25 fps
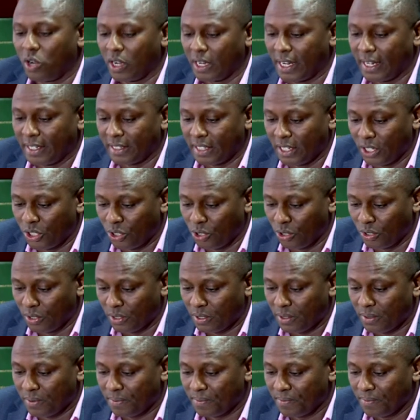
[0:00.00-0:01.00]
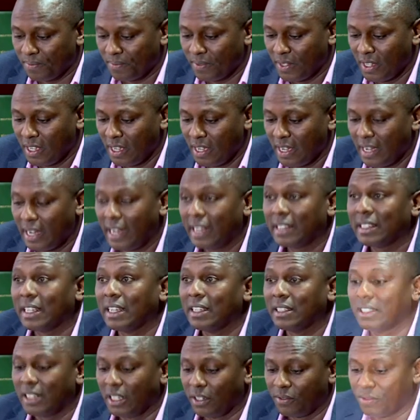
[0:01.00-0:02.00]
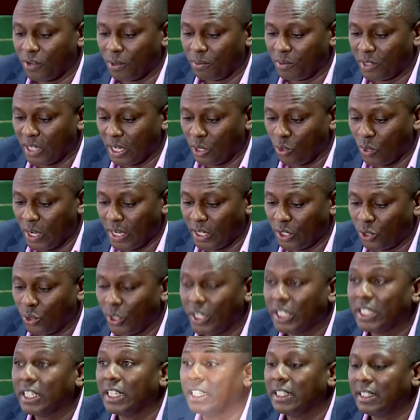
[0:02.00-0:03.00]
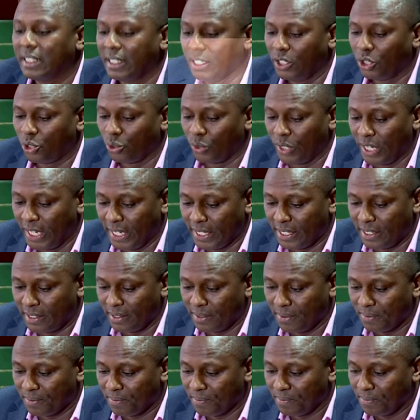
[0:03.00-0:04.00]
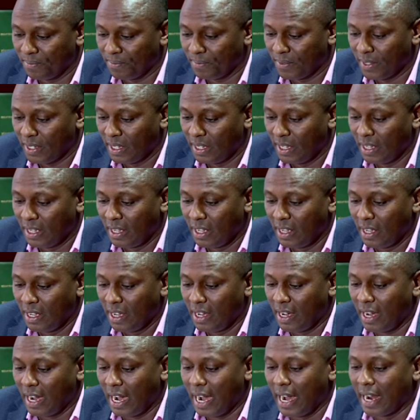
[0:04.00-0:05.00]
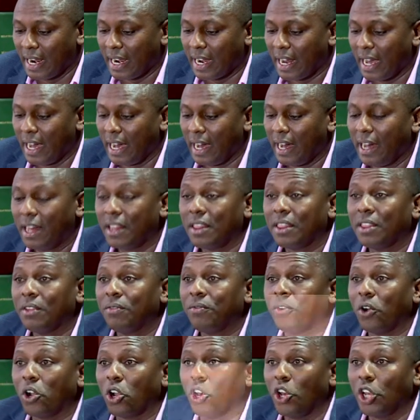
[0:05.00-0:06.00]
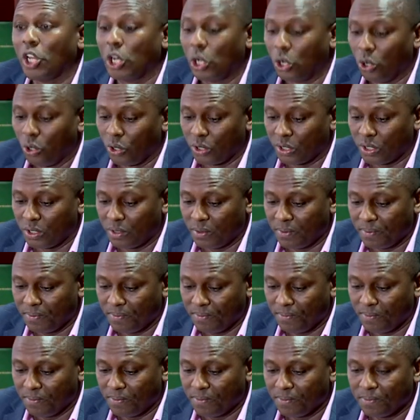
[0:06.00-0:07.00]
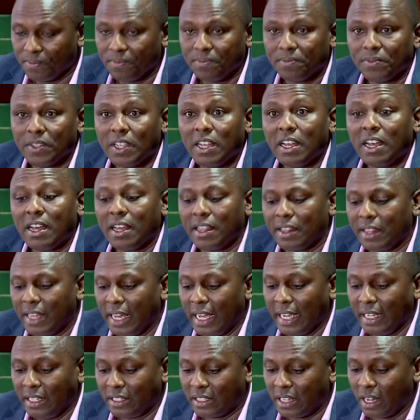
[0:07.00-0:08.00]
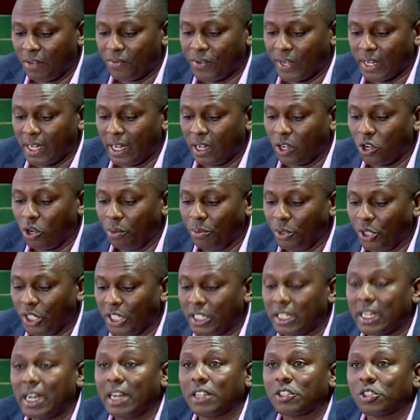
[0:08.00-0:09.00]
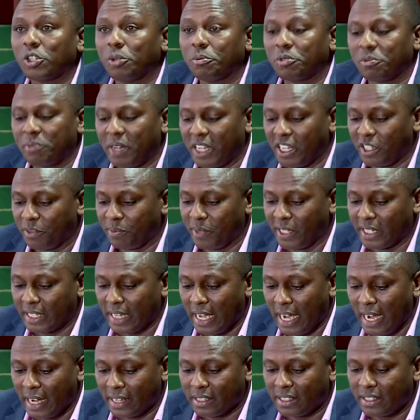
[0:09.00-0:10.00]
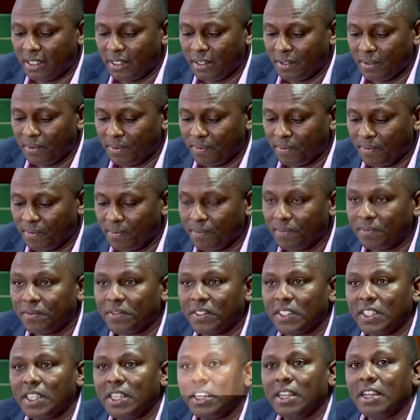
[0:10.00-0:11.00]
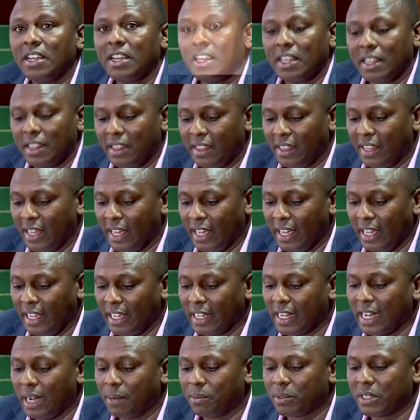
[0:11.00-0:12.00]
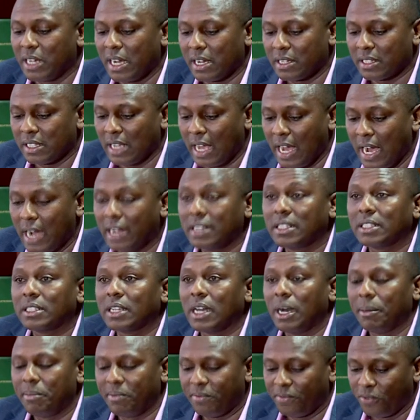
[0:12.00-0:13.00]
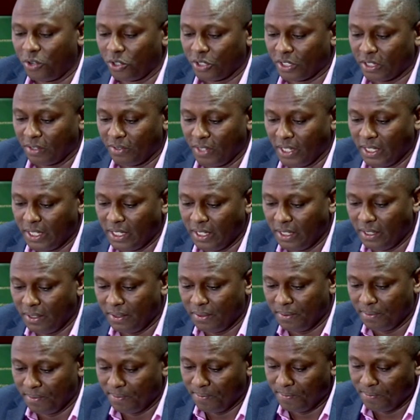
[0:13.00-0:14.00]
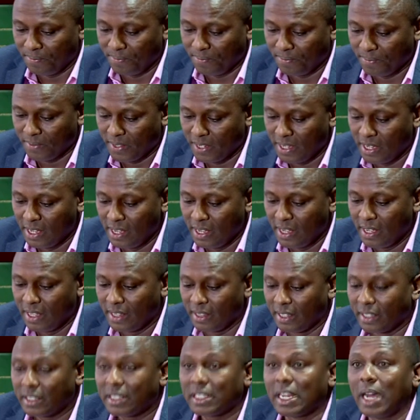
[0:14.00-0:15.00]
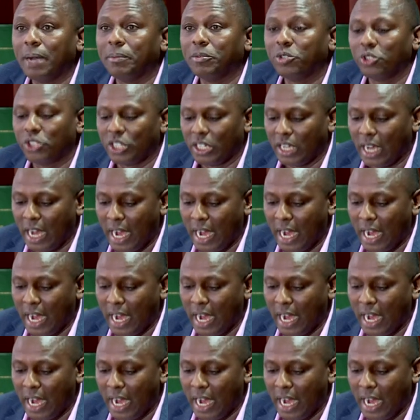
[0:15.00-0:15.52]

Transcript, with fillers: organizations. As I said, from January 2018 to date, under the following laws. The East African Community Customs Management Act, the Income Tax Act, CAP 470, the Stamp Duty